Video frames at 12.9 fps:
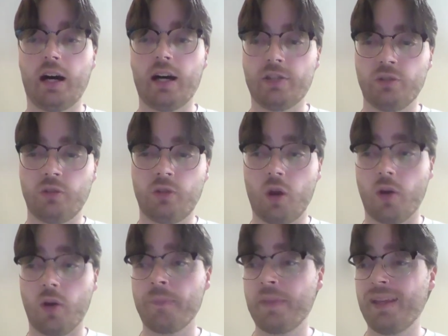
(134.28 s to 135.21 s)
as you
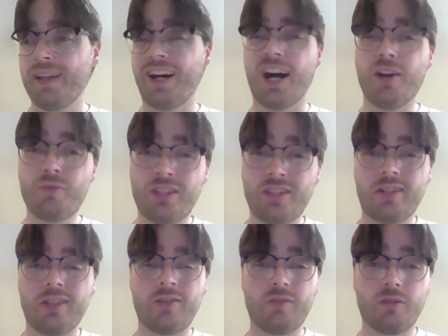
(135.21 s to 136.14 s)
go. I would
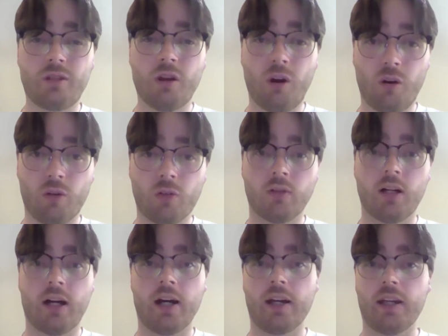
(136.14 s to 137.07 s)
suggest your goal,
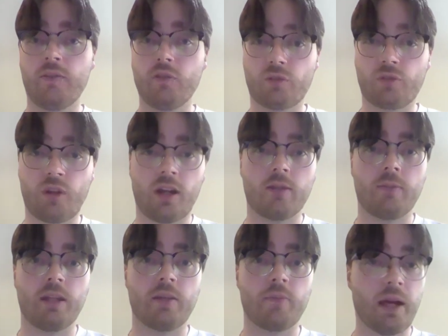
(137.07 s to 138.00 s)
if you're trying to
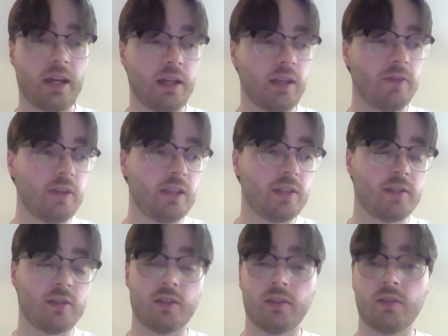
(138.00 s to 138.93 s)
be competitive, is
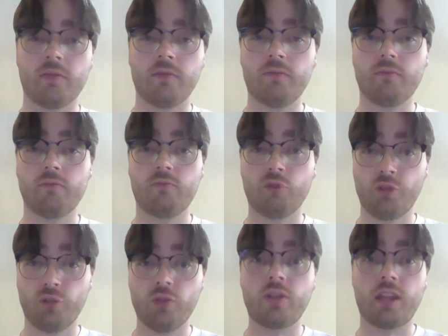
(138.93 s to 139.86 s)
to
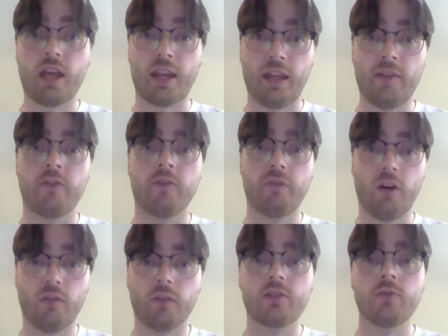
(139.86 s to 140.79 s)
reduce that even
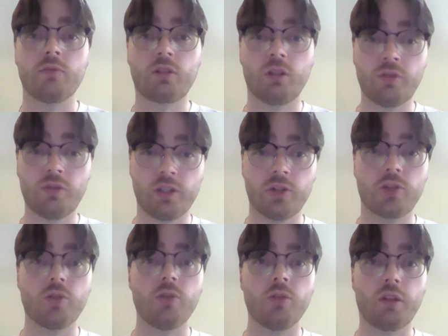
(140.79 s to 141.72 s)
further to closer to
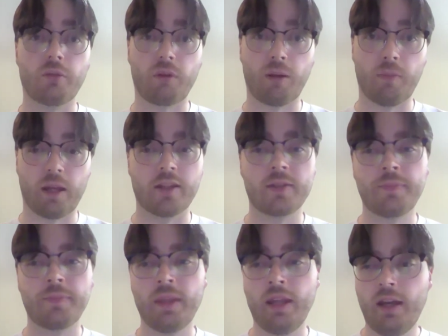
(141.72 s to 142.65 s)
2 to 3 minutes.
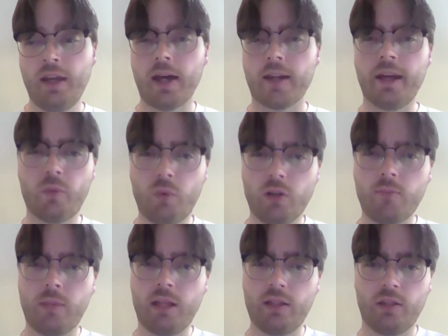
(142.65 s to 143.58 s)
And that will
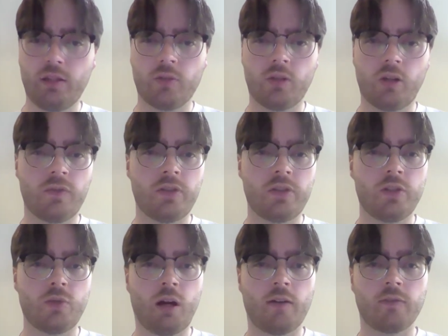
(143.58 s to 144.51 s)
mean that your
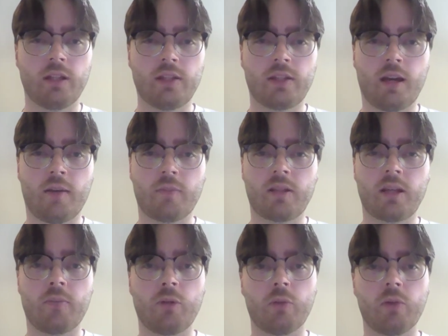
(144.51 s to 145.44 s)
novices will have less time to
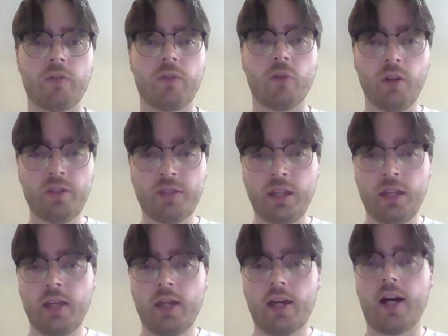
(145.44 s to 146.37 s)
come up with thoughts.
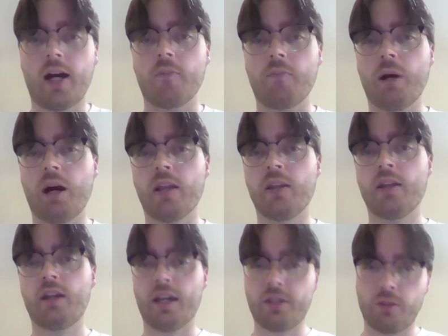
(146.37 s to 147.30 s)
But
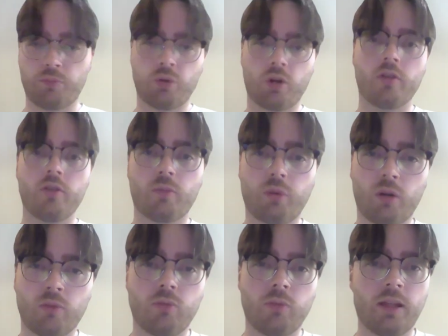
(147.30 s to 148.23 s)
as the pro, you're
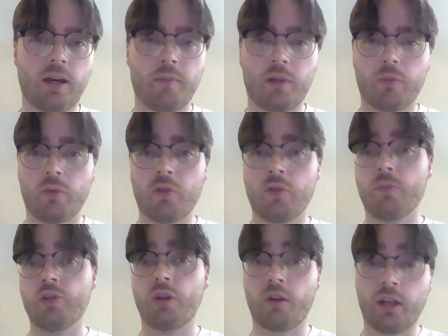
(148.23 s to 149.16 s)
probably coming up with the
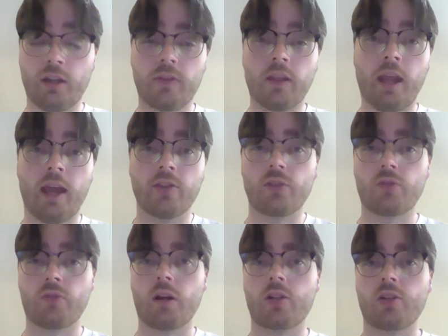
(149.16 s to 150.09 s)
majority of the case
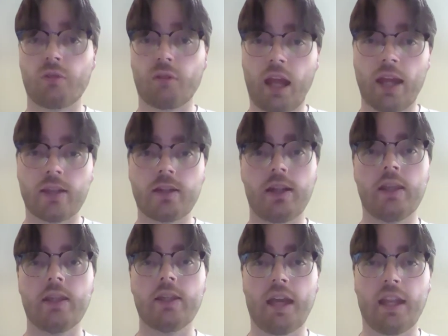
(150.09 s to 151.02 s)
structure and case
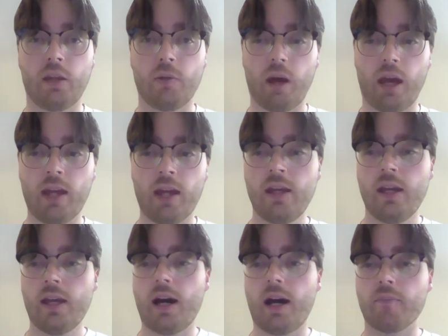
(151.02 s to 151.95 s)
ideas anyway.
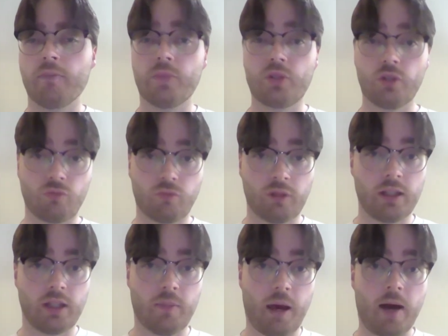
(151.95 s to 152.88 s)
So it's
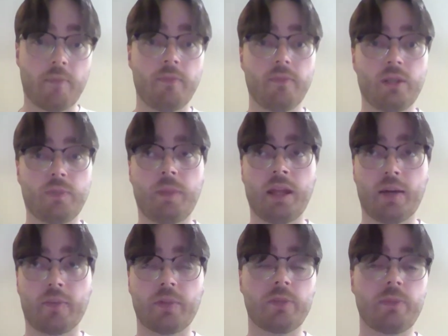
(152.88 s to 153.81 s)
really about being
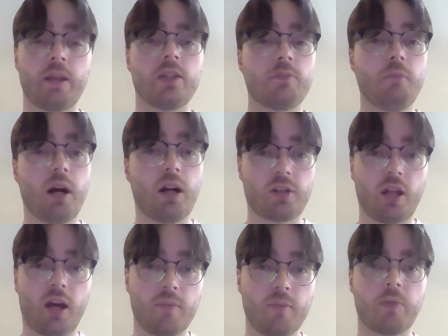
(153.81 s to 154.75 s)
able to spend as much
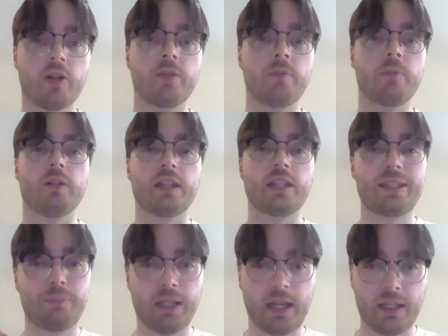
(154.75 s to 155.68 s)
time as possible
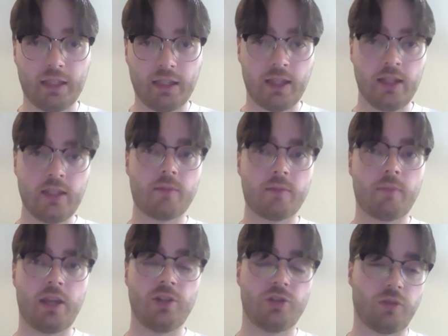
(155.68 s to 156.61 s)
explaining things and
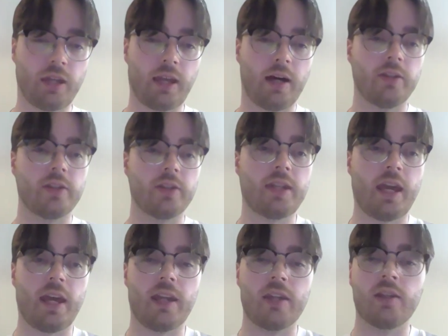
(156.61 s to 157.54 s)
making sure they
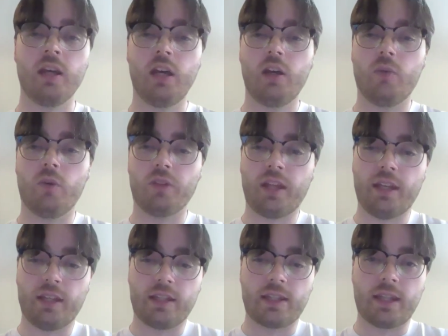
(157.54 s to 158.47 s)
understand what they
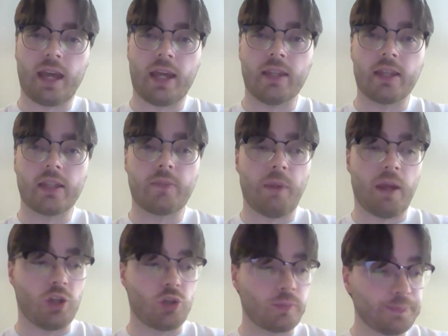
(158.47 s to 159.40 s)
need to say in their
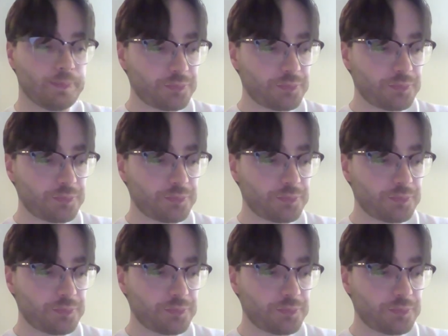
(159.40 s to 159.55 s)
speech.